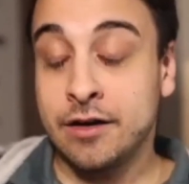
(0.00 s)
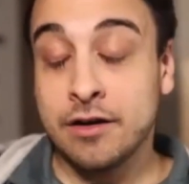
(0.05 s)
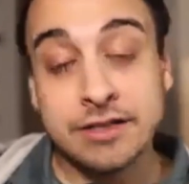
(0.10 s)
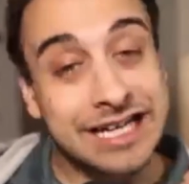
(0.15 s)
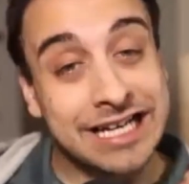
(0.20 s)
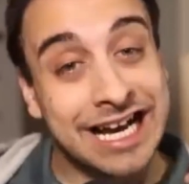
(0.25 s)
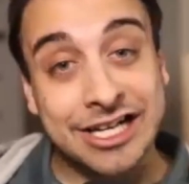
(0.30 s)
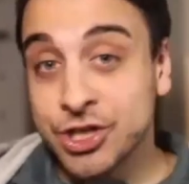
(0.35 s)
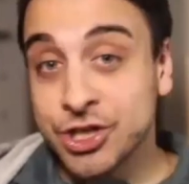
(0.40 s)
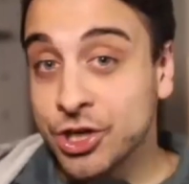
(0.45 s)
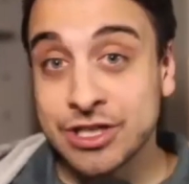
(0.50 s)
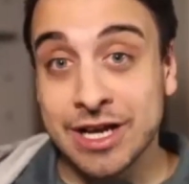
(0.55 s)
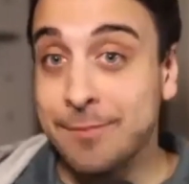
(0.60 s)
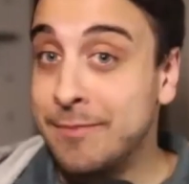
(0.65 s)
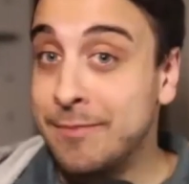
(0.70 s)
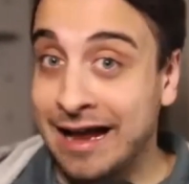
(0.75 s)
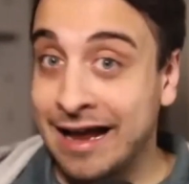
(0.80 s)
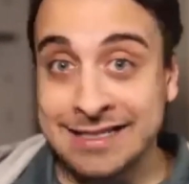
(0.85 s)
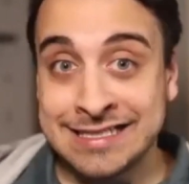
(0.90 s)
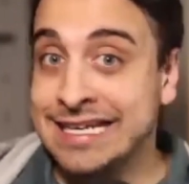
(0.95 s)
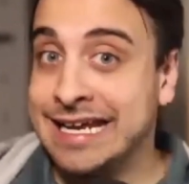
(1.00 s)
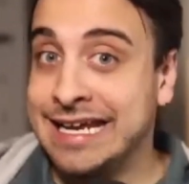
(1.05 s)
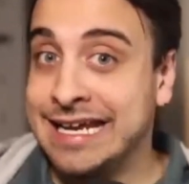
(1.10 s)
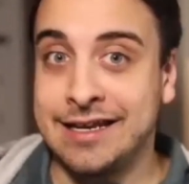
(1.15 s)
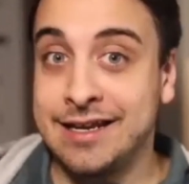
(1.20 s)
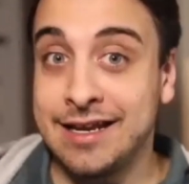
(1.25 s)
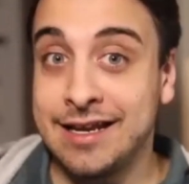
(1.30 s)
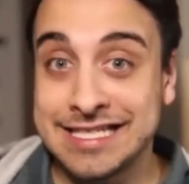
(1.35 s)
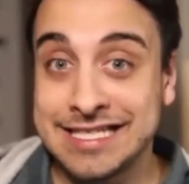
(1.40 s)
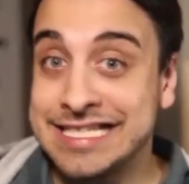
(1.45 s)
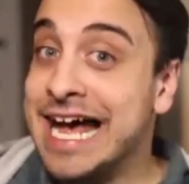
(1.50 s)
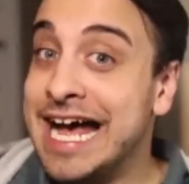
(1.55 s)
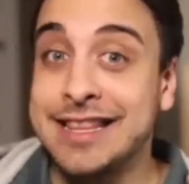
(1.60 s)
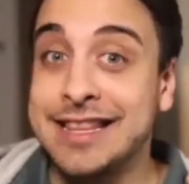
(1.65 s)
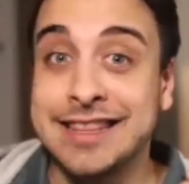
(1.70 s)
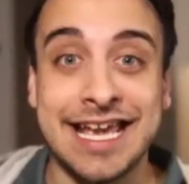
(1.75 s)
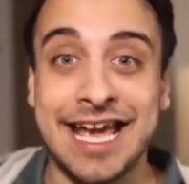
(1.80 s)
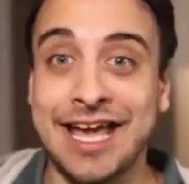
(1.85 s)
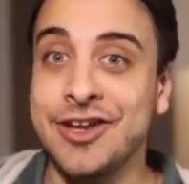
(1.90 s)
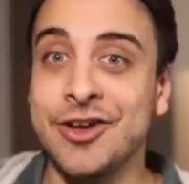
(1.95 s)
dotChurch, I'm not saying it's not
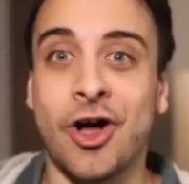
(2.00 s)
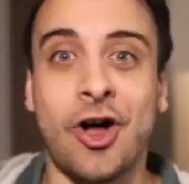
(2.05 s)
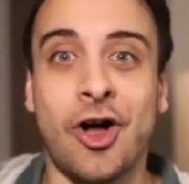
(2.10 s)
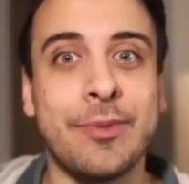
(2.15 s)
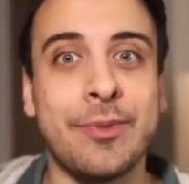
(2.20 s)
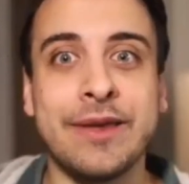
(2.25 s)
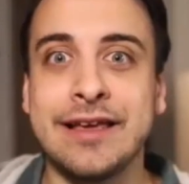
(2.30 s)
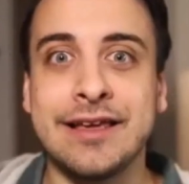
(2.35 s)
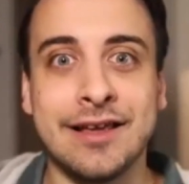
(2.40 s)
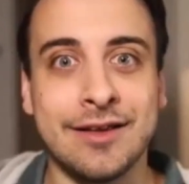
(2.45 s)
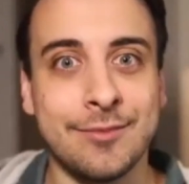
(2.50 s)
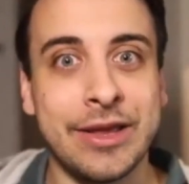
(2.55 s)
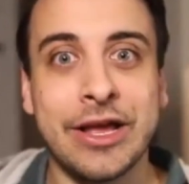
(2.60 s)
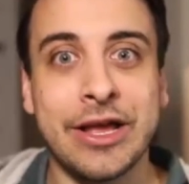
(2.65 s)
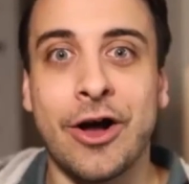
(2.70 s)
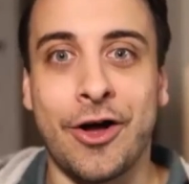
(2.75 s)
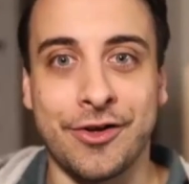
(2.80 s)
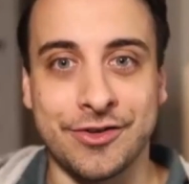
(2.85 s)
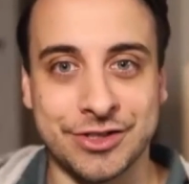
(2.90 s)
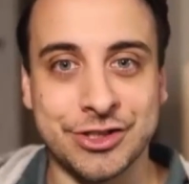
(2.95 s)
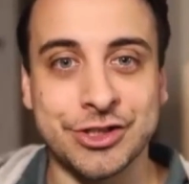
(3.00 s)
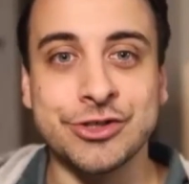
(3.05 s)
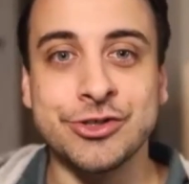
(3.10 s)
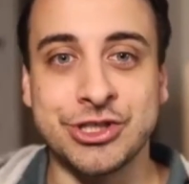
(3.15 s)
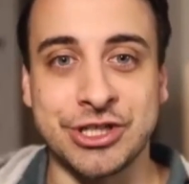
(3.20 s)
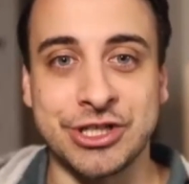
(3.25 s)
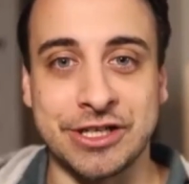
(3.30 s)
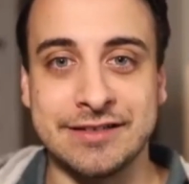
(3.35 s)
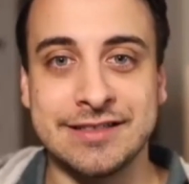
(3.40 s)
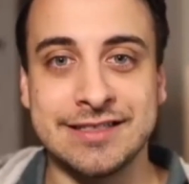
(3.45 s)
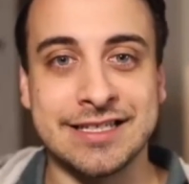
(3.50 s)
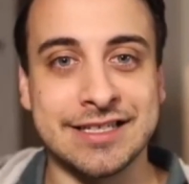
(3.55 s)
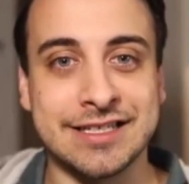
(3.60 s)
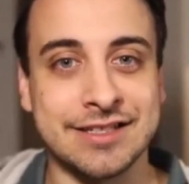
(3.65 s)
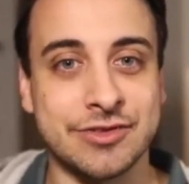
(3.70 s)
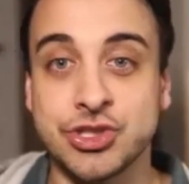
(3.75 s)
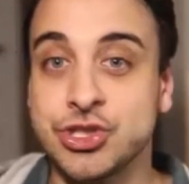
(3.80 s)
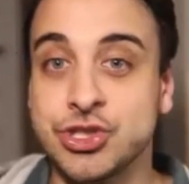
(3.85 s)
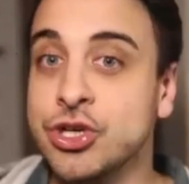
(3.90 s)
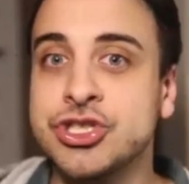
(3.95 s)
the end all be all solution to
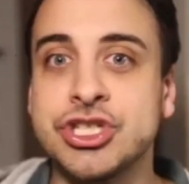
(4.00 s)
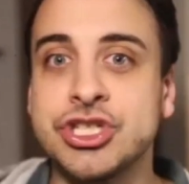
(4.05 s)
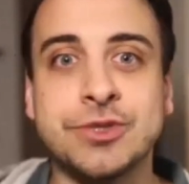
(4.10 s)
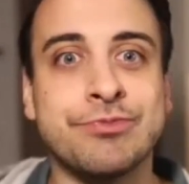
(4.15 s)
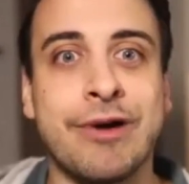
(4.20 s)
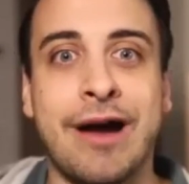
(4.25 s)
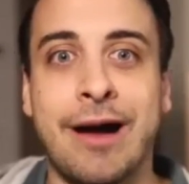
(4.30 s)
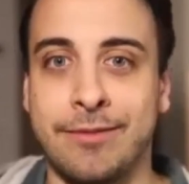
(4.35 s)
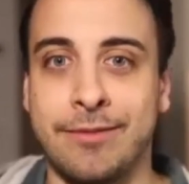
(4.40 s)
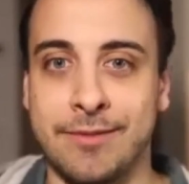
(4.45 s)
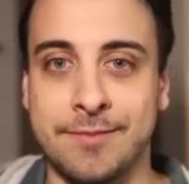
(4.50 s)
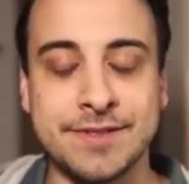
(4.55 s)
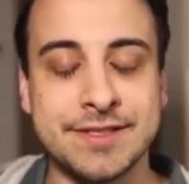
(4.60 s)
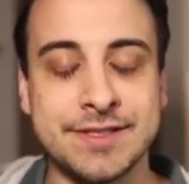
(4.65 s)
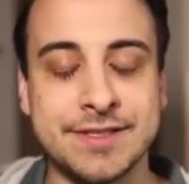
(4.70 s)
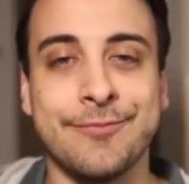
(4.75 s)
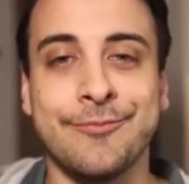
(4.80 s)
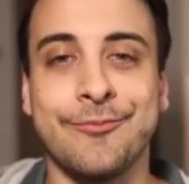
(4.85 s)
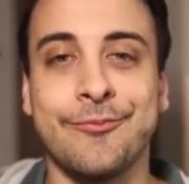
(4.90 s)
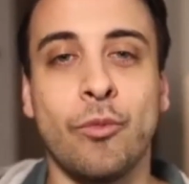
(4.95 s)
the church's problems.